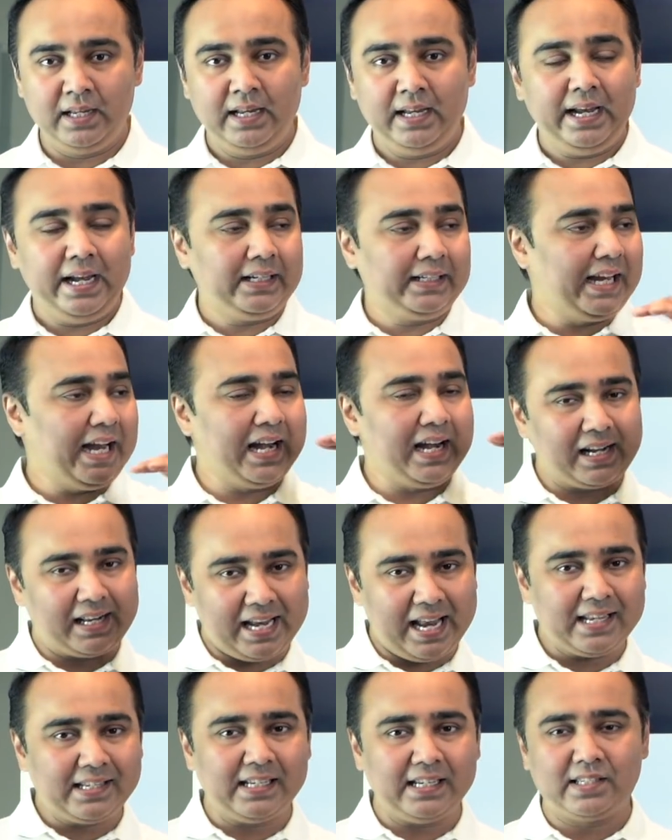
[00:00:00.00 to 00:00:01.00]
It can
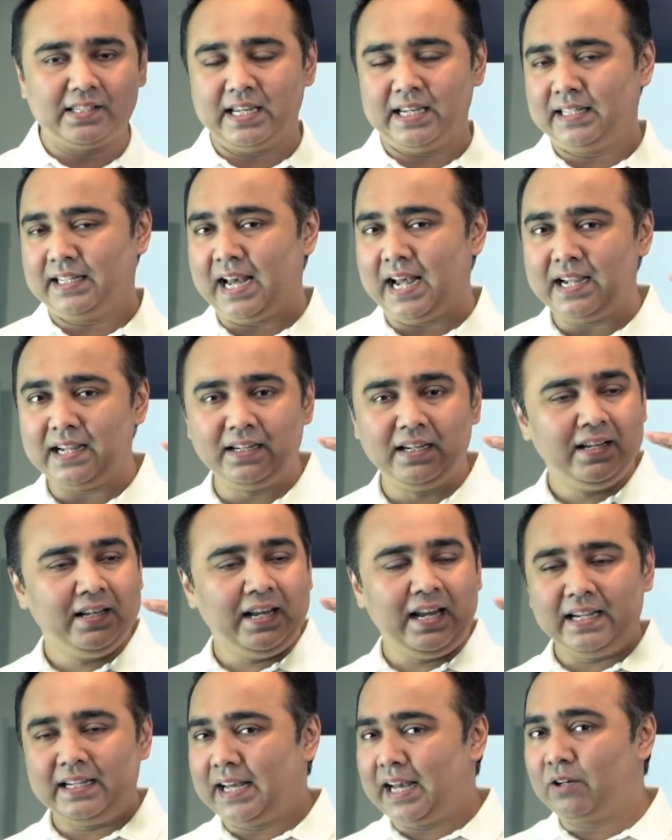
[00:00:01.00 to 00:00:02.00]
resist, it
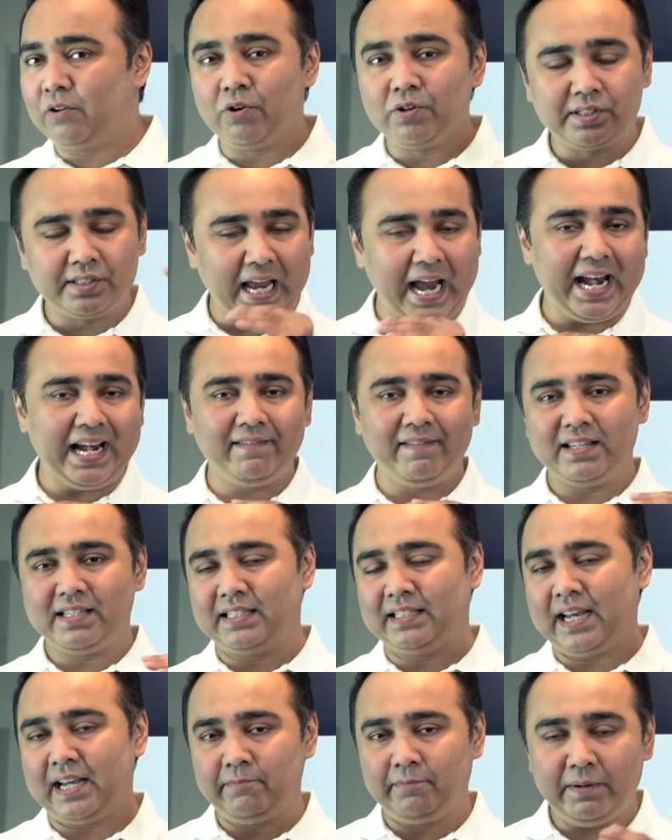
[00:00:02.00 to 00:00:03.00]
can go sideways,
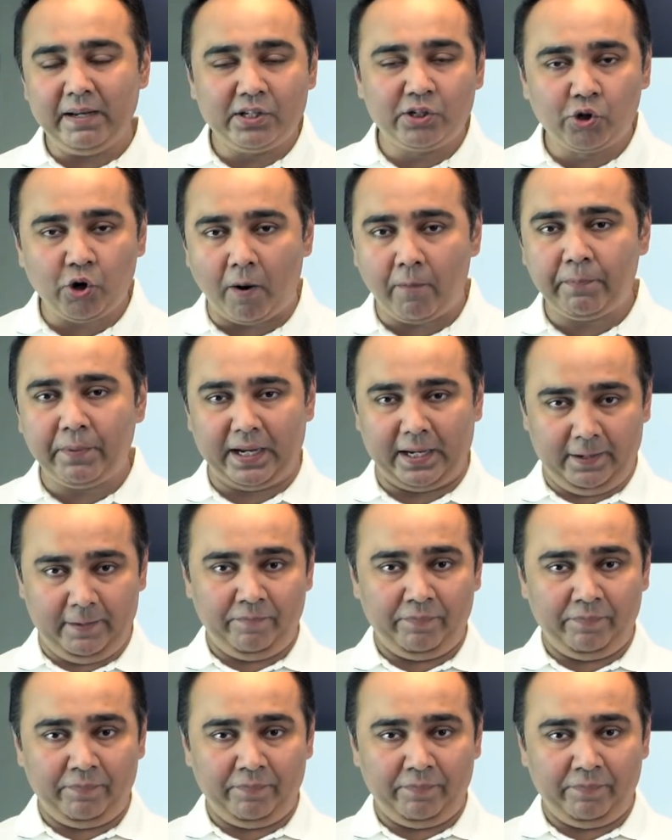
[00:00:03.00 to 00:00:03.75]
it can be choppy.